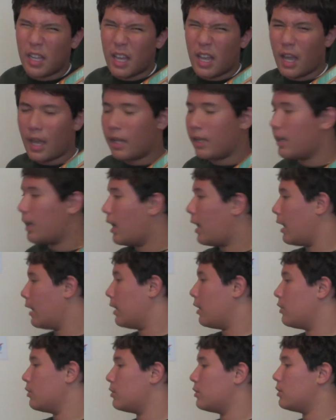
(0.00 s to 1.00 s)
and I
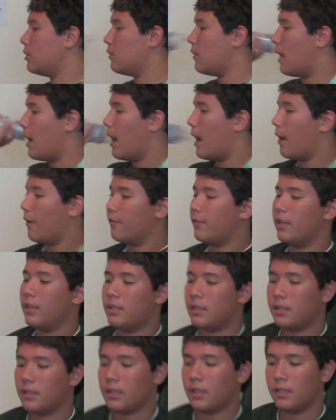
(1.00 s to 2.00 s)
also have
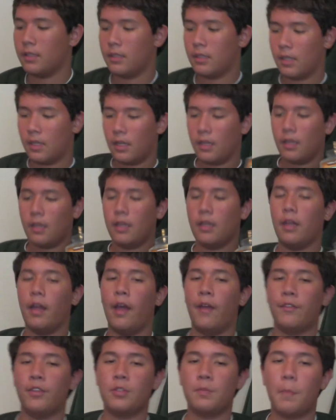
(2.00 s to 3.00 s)
this
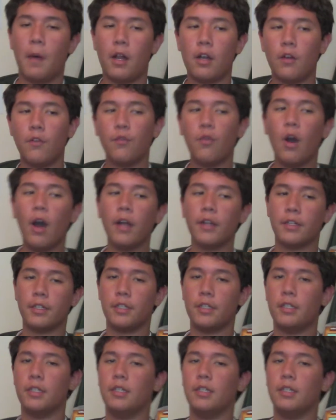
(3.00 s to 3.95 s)
bottle of water.